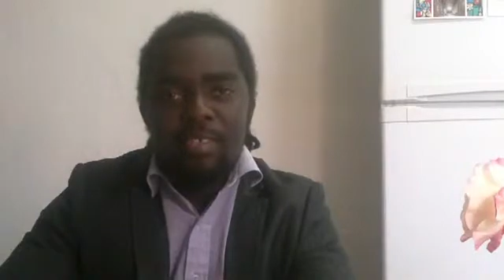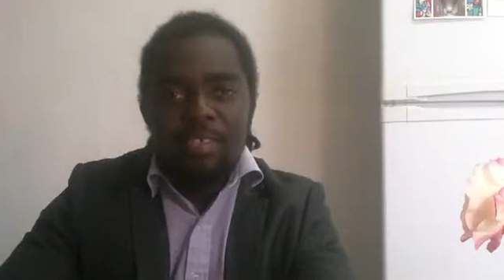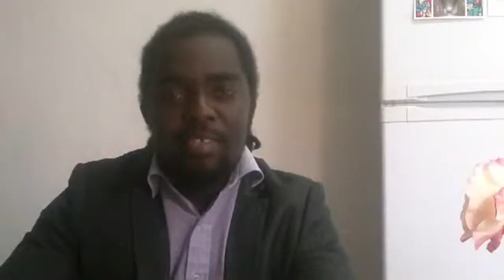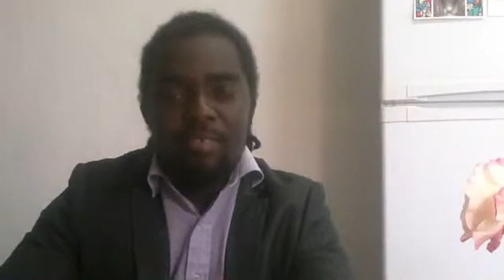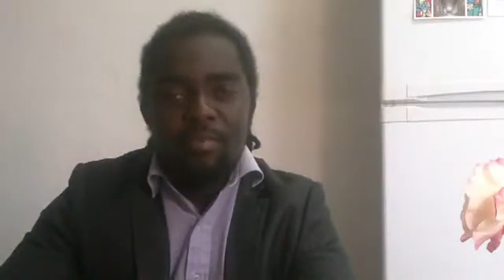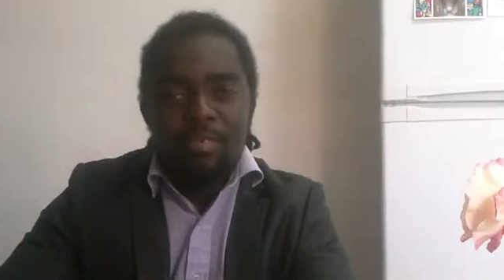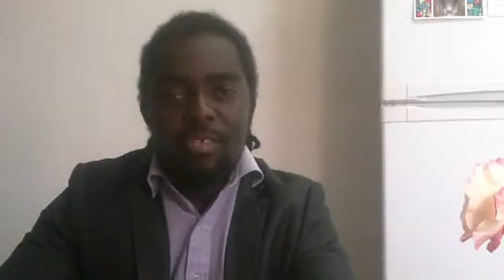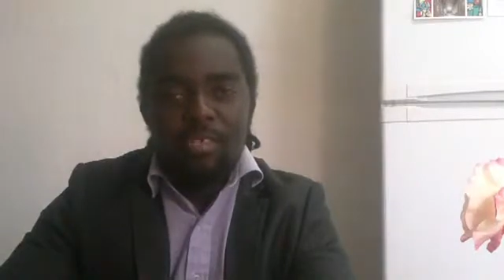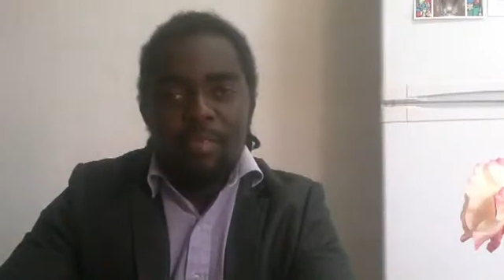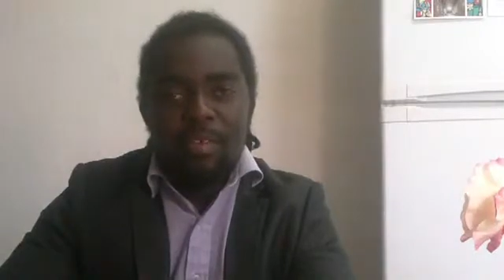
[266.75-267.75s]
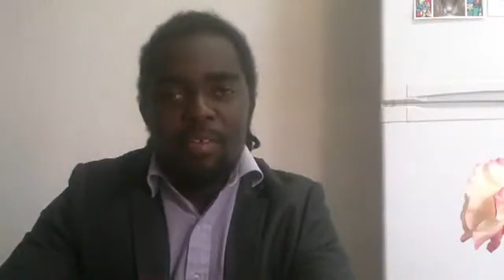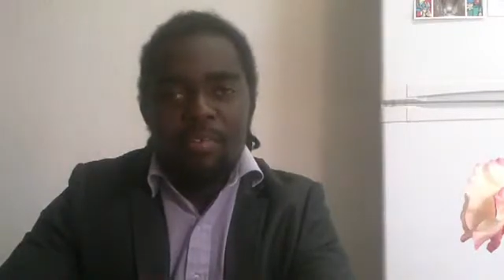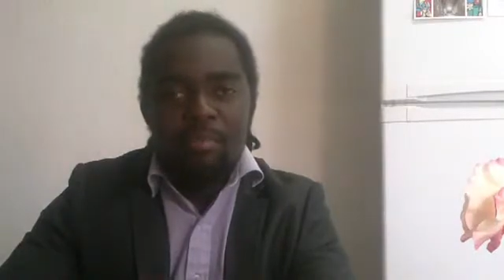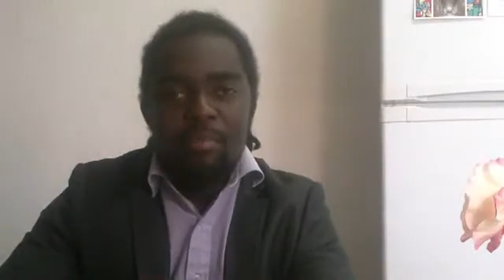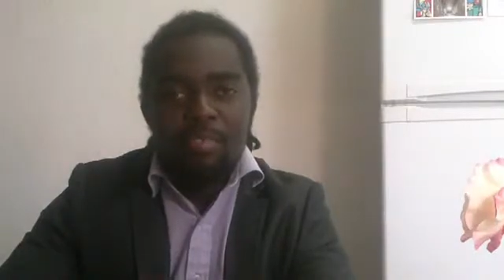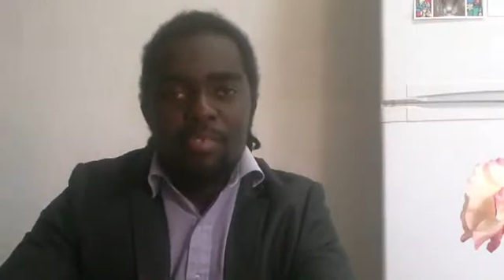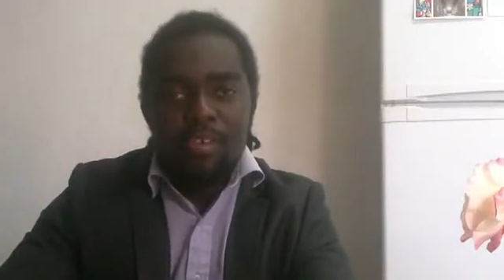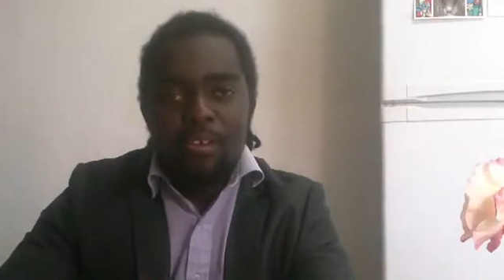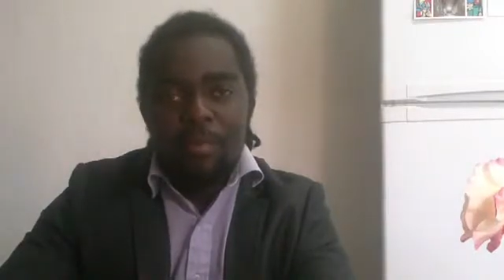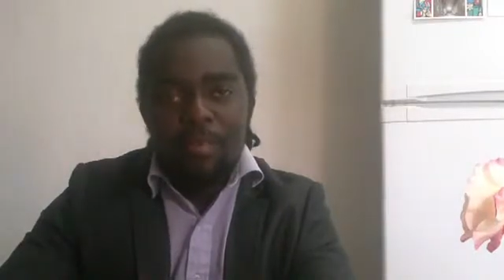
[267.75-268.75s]
then it will explain what
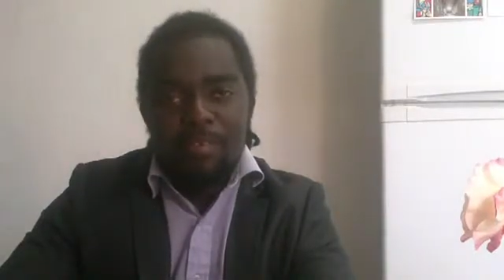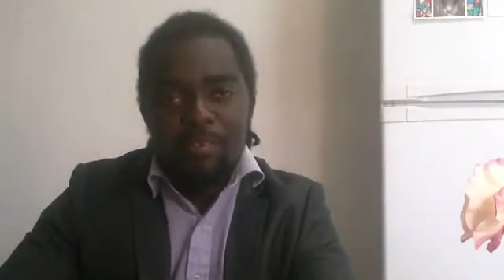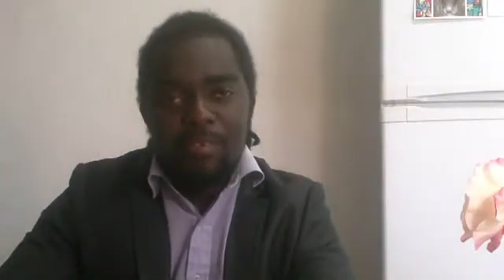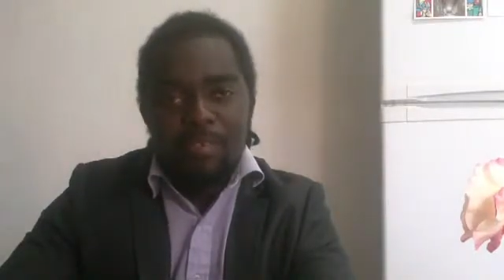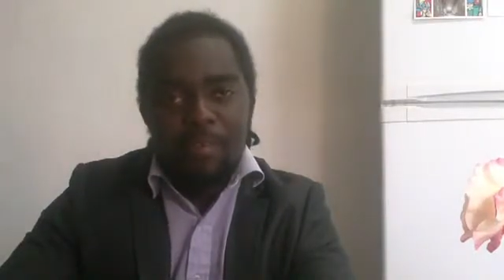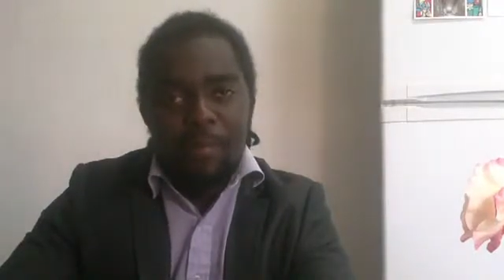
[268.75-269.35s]
dark matter is,